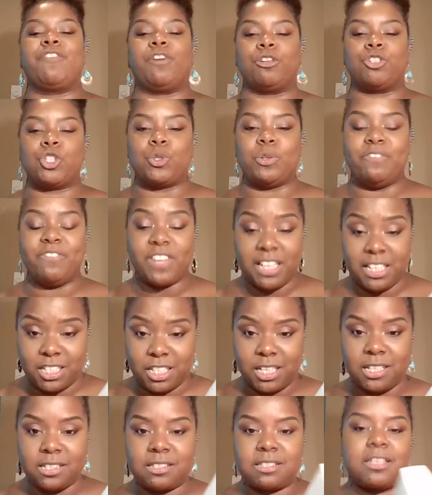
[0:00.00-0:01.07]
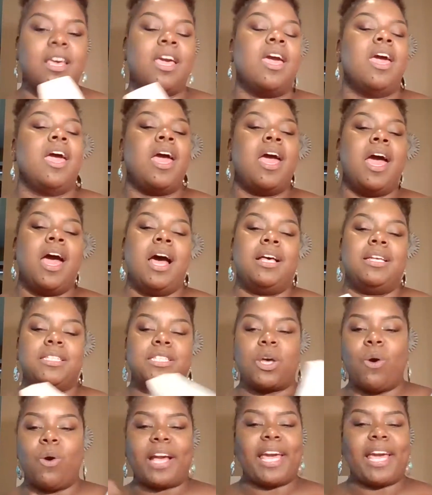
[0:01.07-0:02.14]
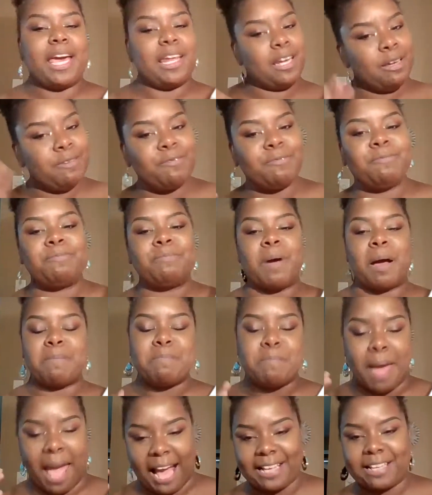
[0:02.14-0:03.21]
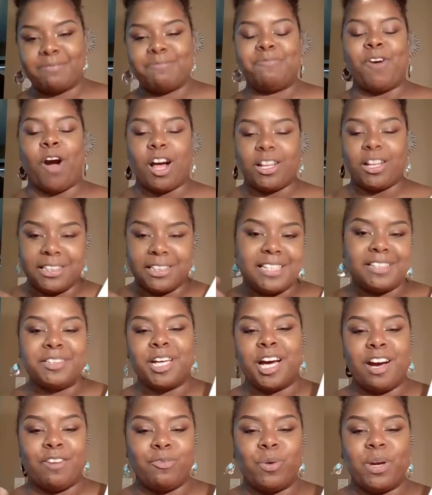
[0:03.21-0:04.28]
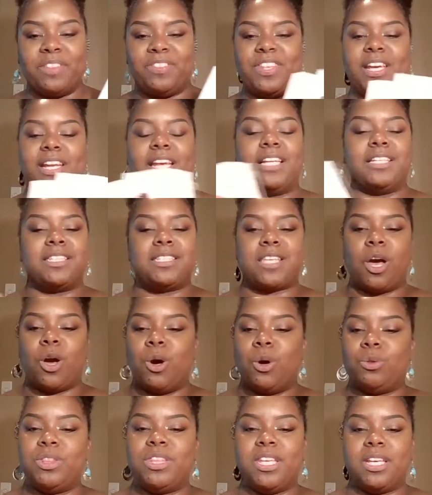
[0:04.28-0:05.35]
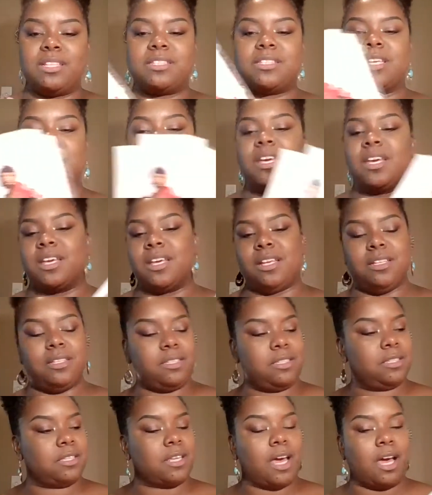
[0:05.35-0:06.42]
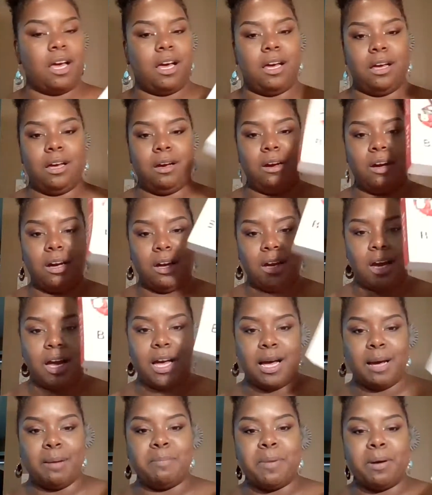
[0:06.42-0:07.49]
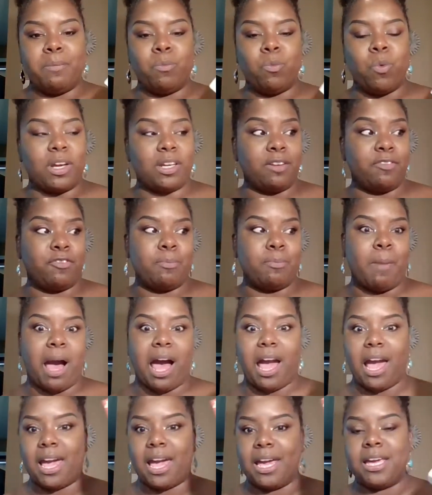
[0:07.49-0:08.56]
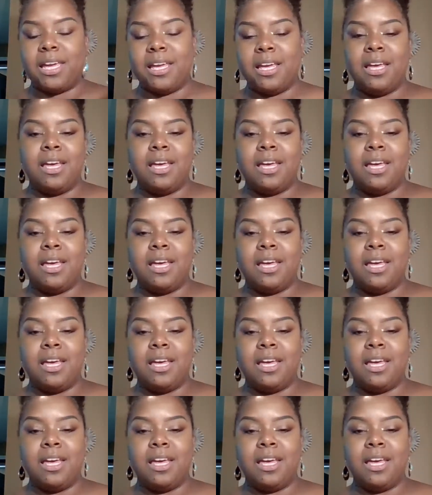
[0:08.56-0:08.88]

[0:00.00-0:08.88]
Virtue and Vengeance. So I'm back falling in love with it. And so this is one of my